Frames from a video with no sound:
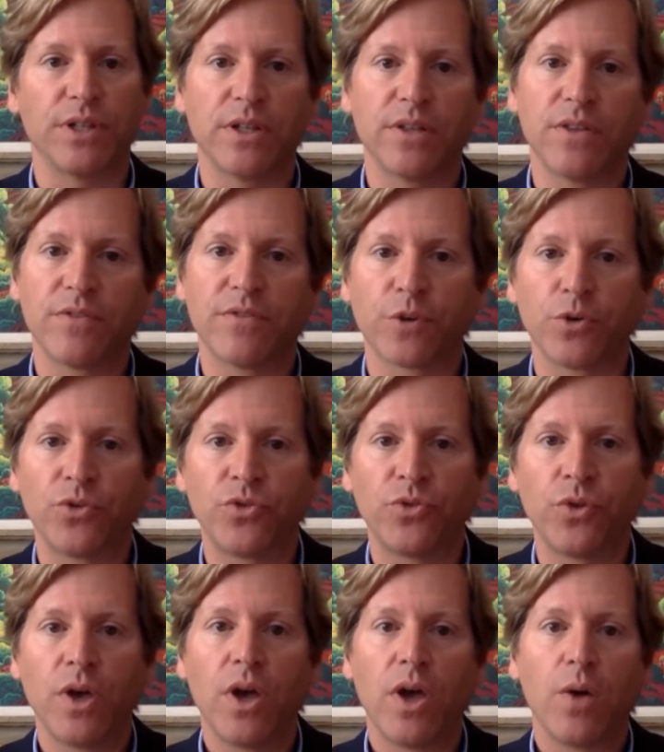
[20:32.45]
And the first
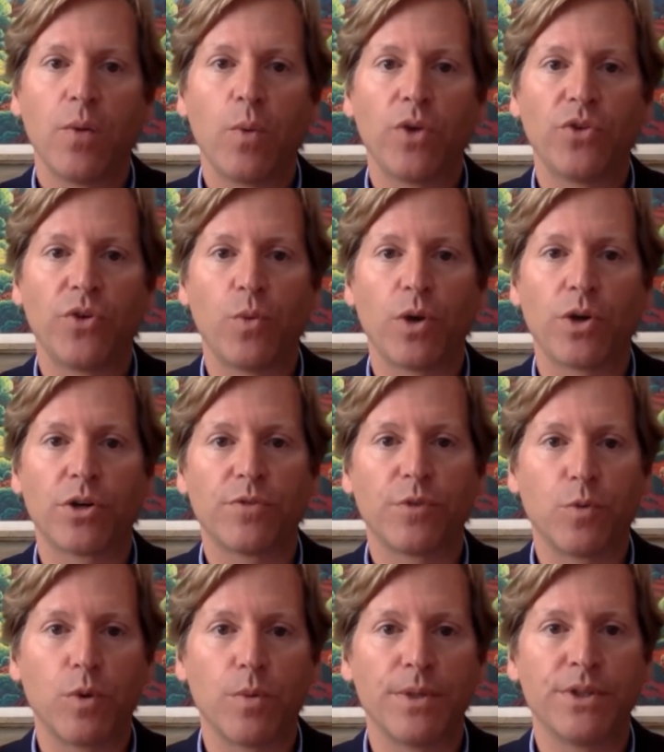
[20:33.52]
was a
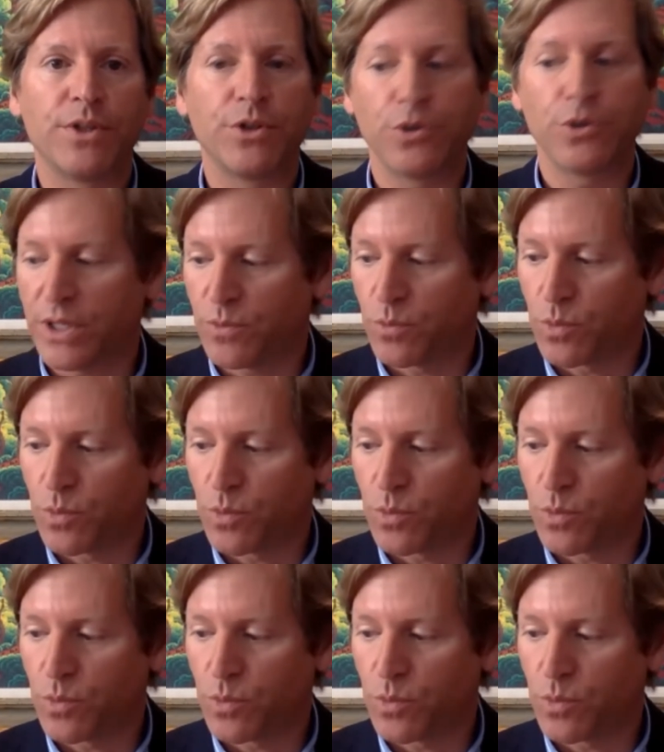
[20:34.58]
wonderful woman who had